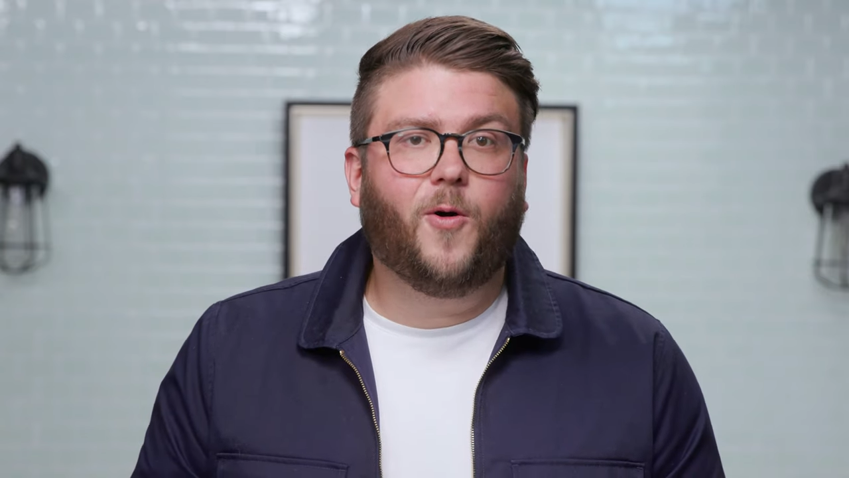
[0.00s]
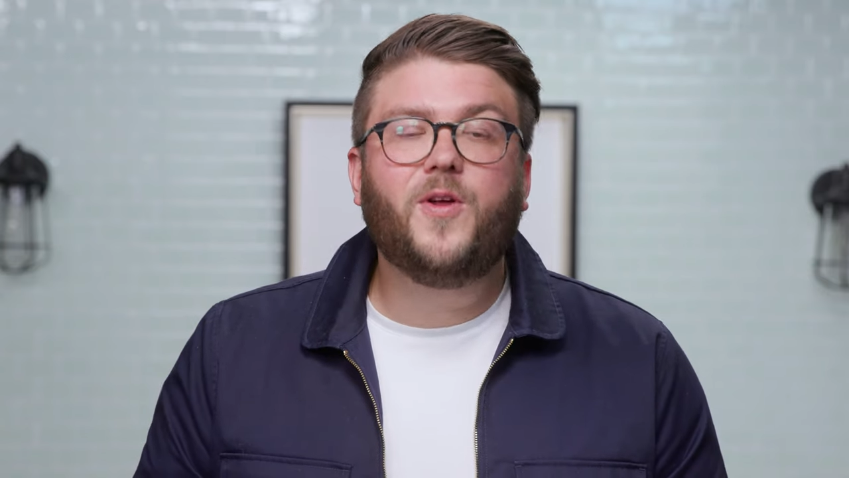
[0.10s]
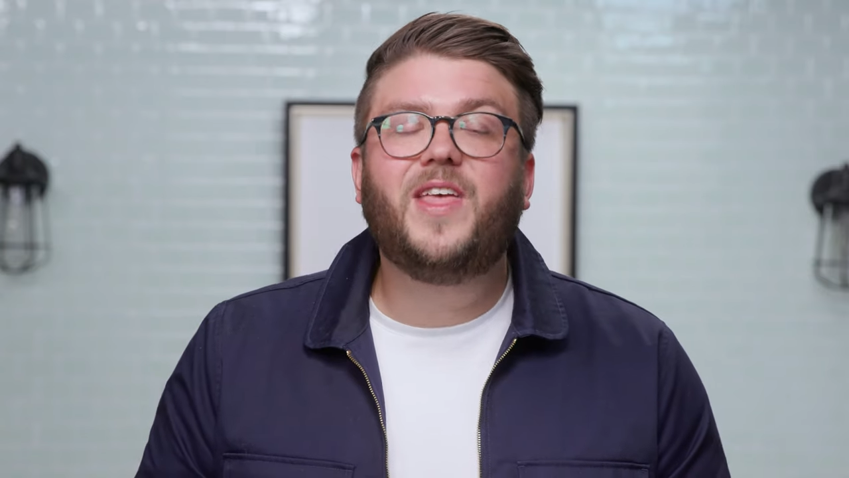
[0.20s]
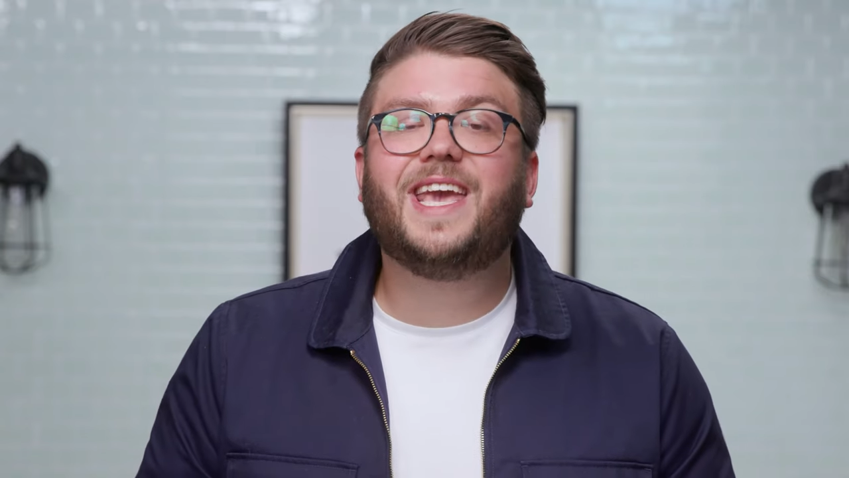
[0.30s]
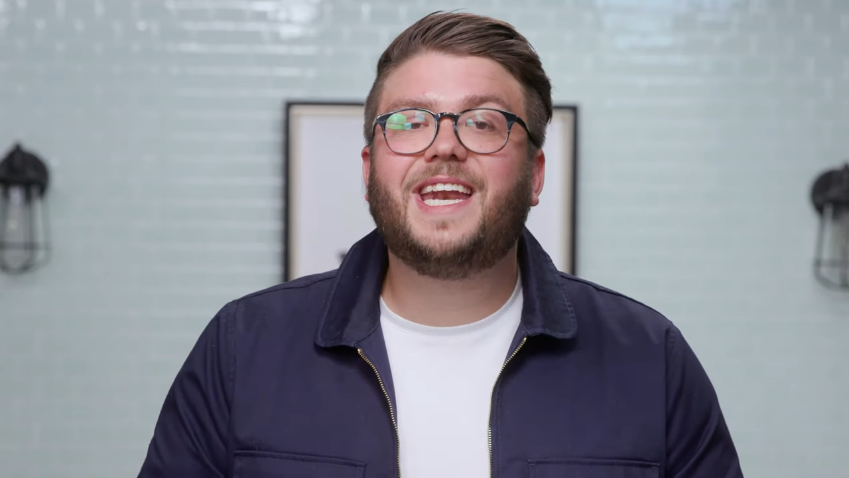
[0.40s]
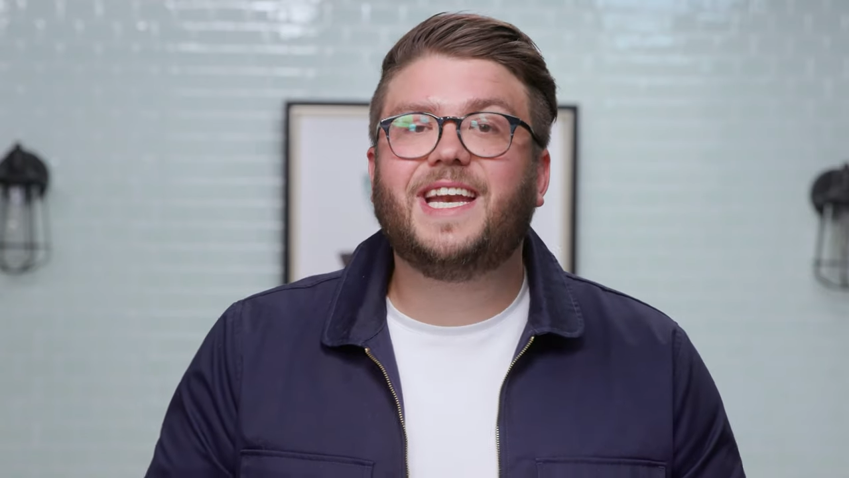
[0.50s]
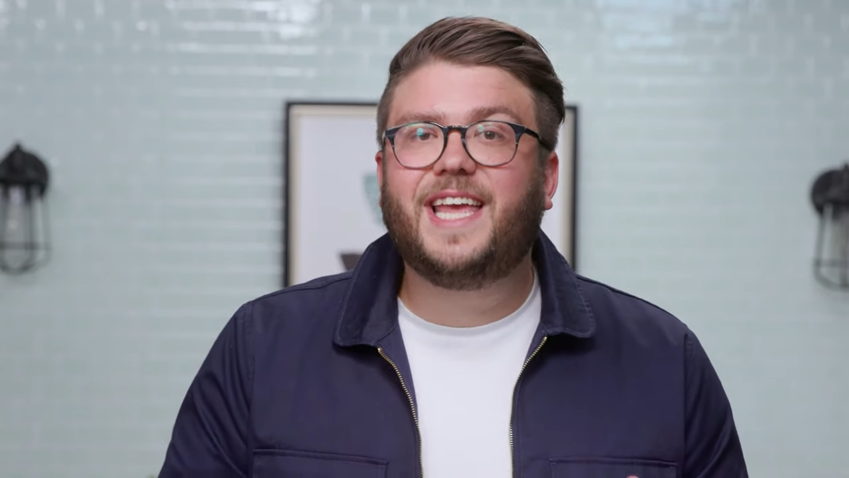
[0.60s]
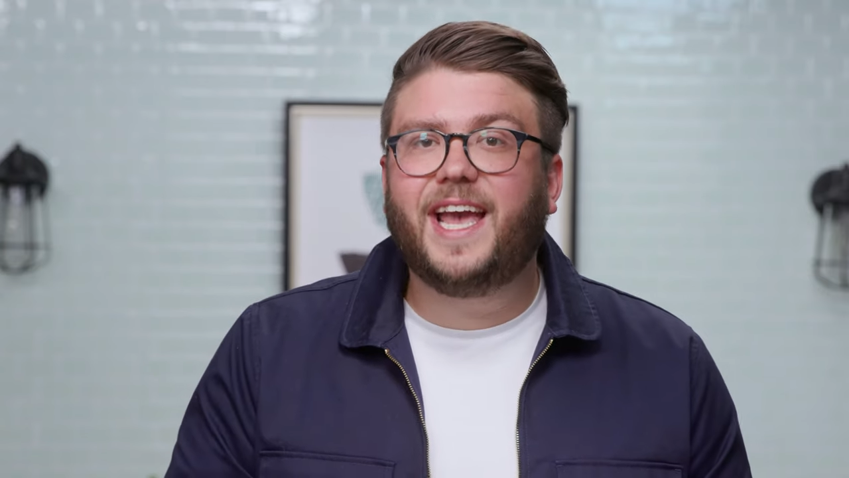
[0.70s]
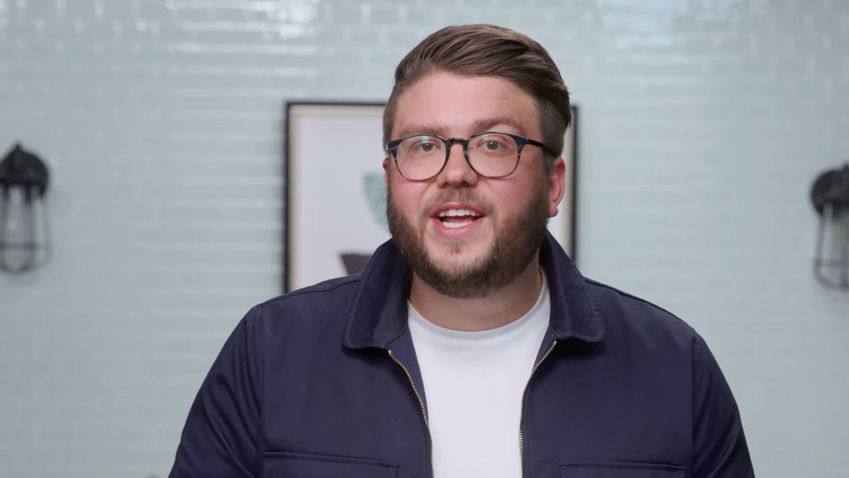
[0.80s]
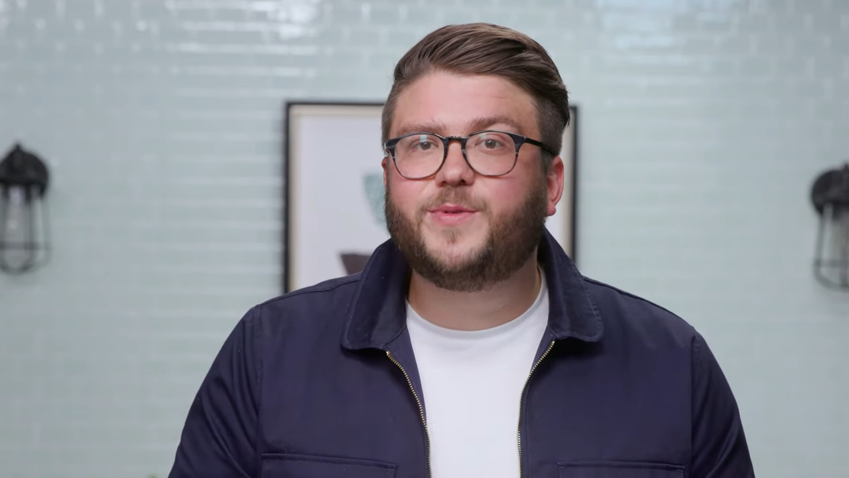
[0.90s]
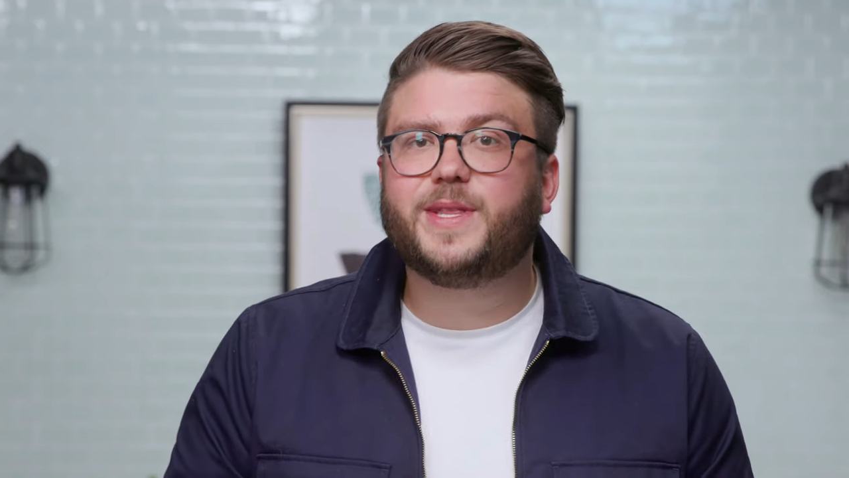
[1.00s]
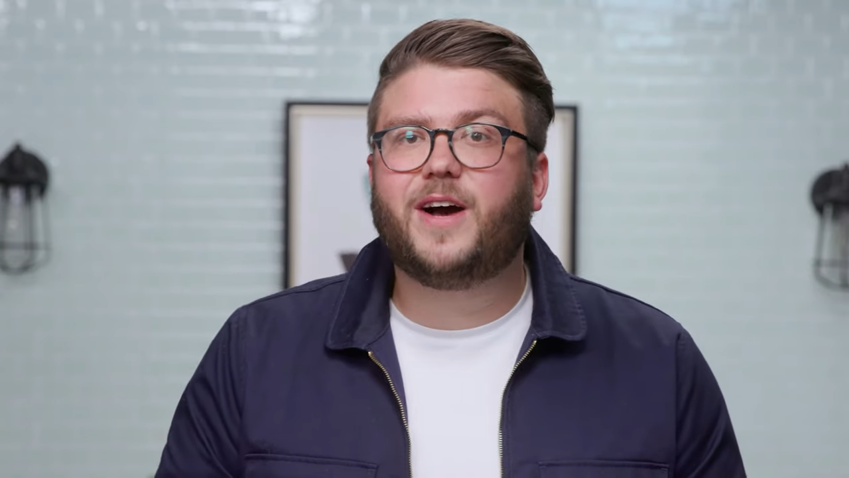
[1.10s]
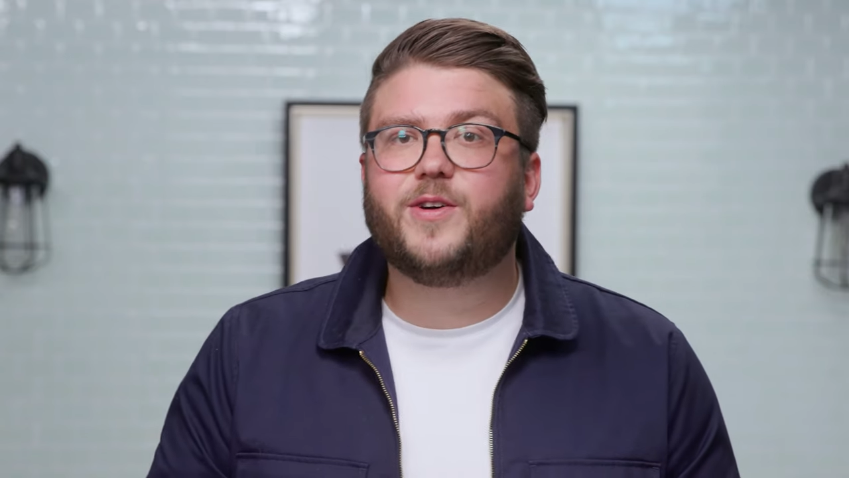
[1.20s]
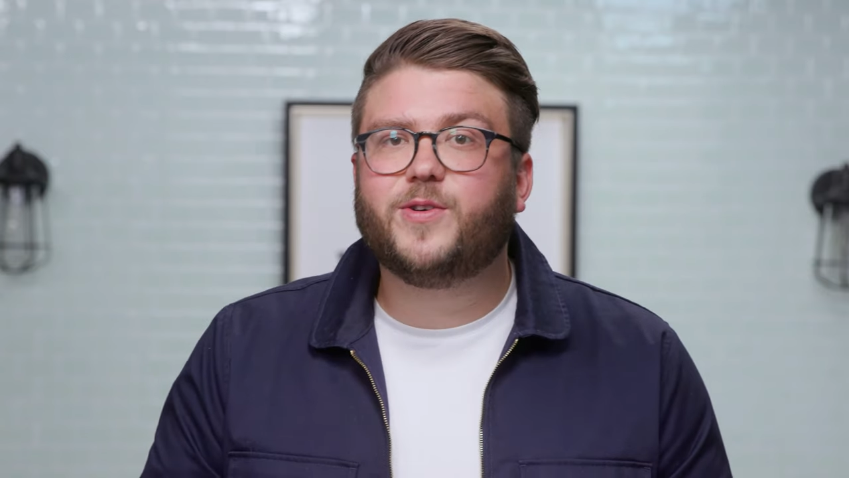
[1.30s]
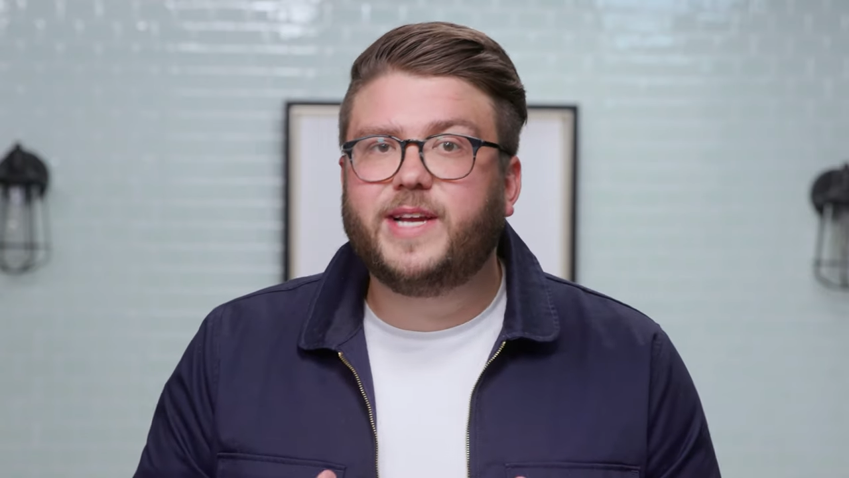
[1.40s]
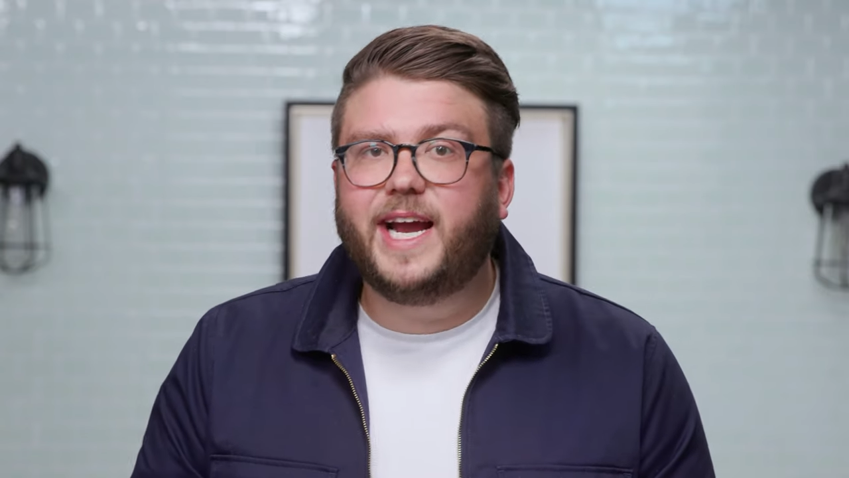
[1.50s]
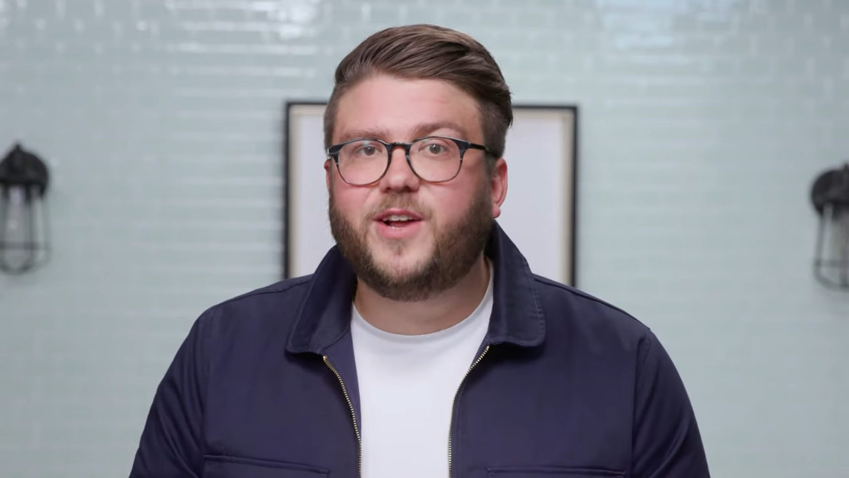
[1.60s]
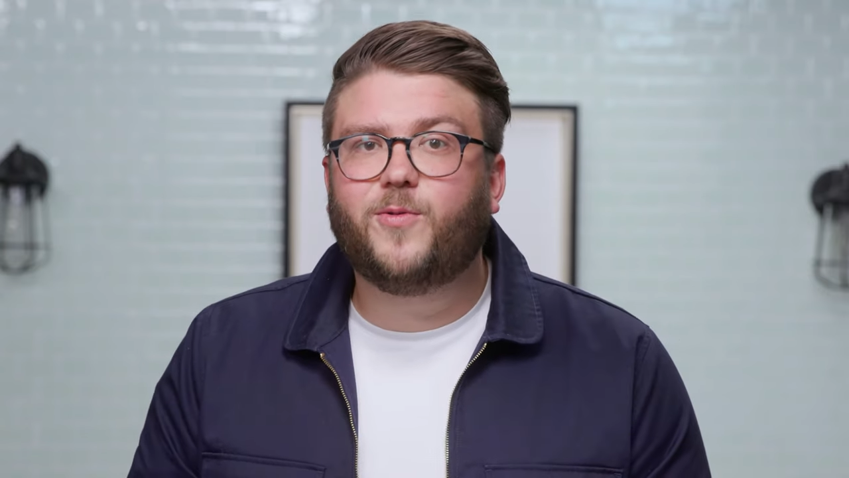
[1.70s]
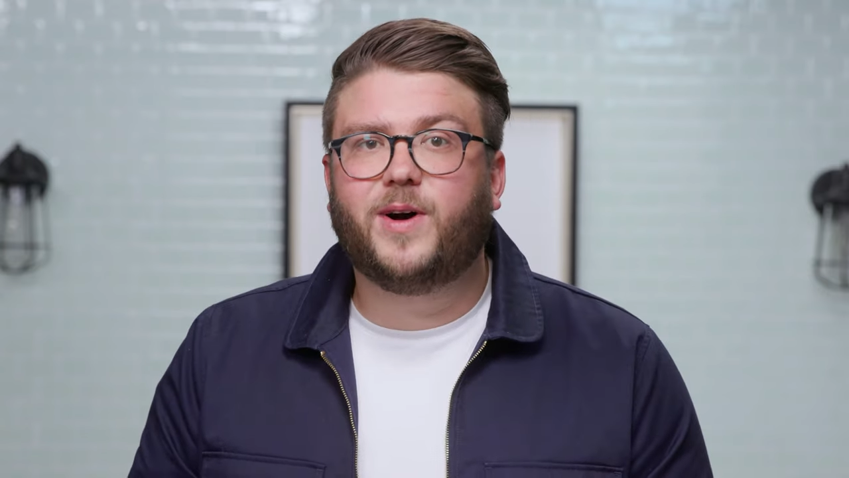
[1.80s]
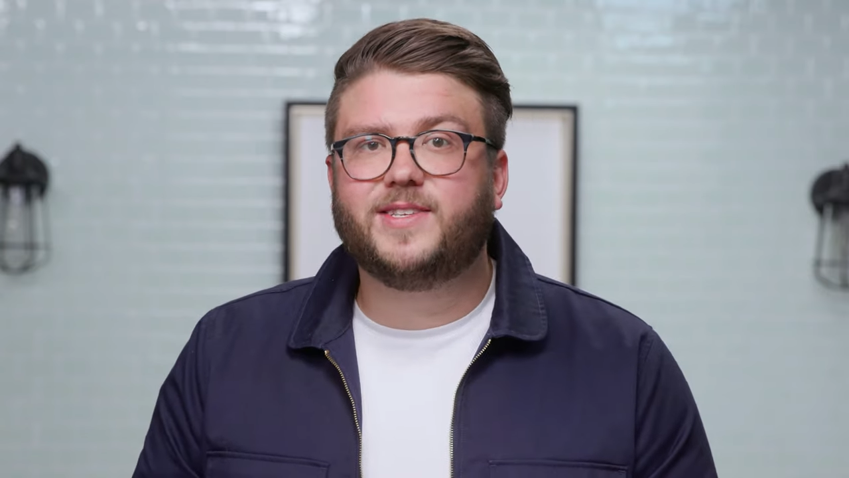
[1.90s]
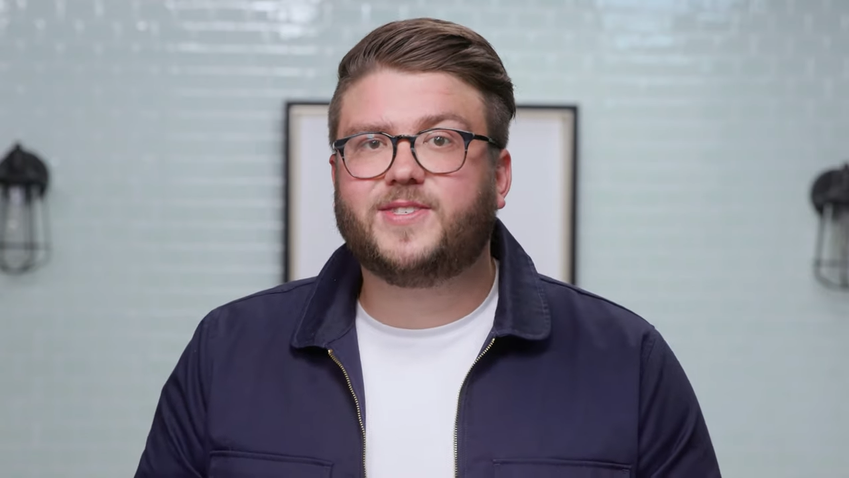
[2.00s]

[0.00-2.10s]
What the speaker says: or they can engage without creating one